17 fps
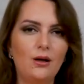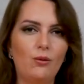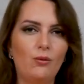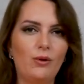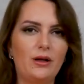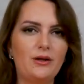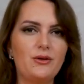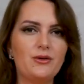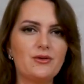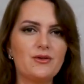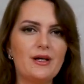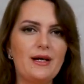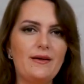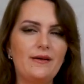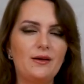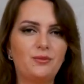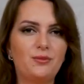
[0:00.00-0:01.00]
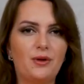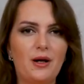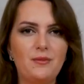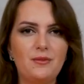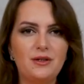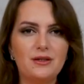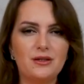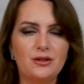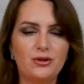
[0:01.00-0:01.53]
Well, you say that Prime
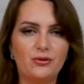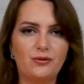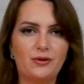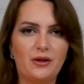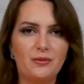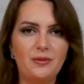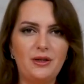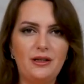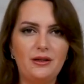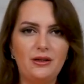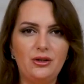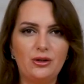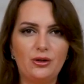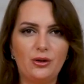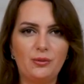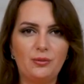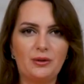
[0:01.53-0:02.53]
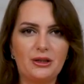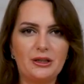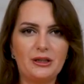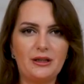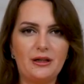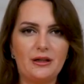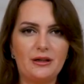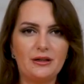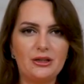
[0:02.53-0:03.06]
Minister of Armenia, Nikol
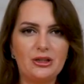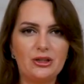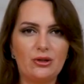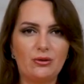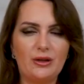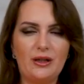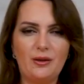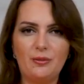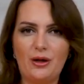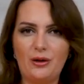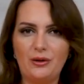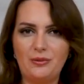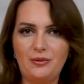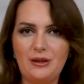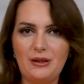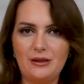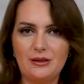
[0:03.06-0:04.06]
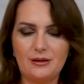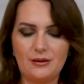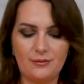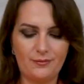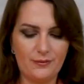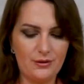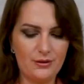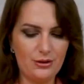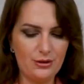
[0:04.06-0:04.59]
Pashinyan, is talking about peace
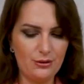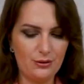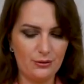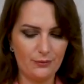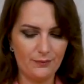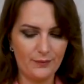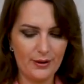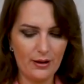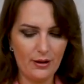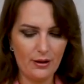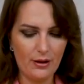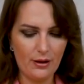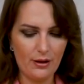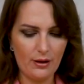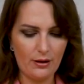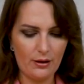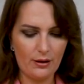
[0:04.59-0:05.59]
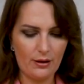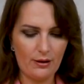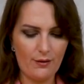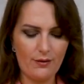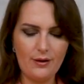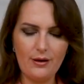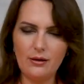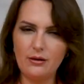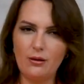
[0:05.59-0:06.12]
too.
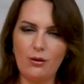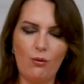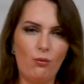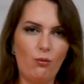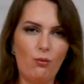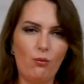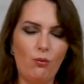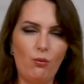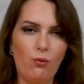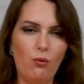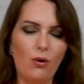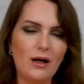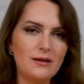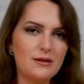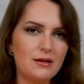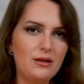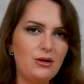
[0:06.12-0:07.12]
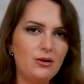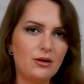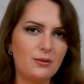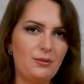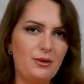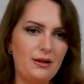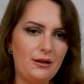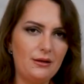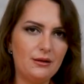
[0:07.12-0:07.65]
Then what's, in your
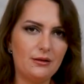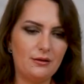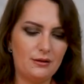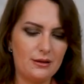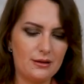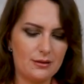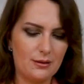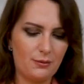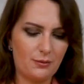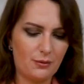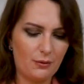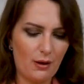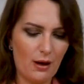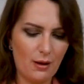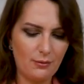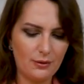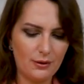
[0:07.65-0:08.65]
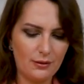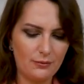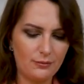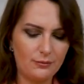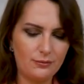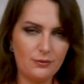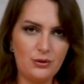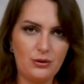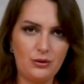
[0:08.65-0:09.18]
opinion, is a
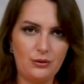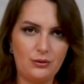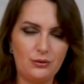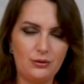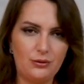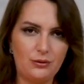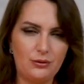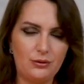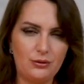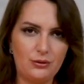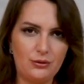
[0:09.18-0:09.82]
problem to